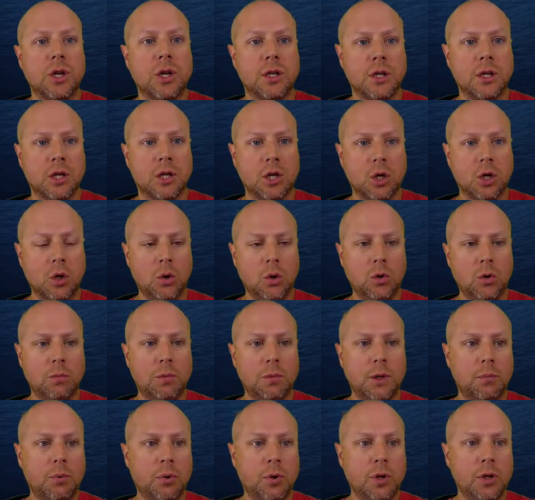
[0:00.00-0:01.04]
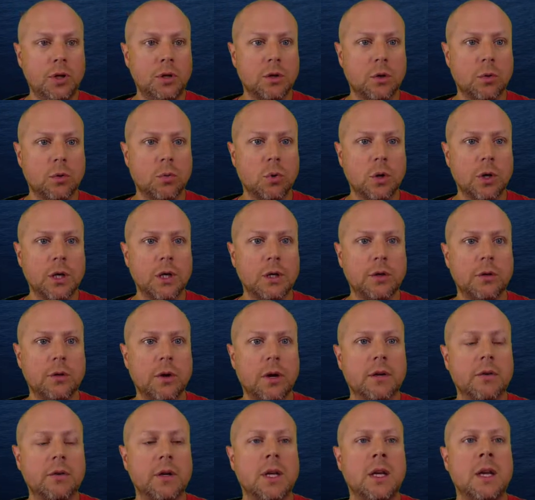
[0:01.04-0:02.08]
and the code being put into the working
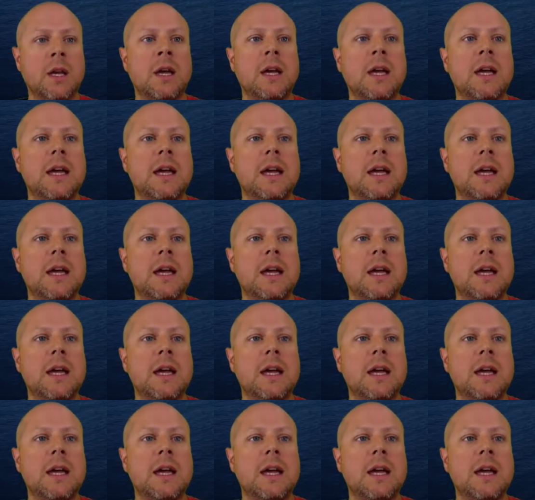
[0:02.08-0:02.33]
directory,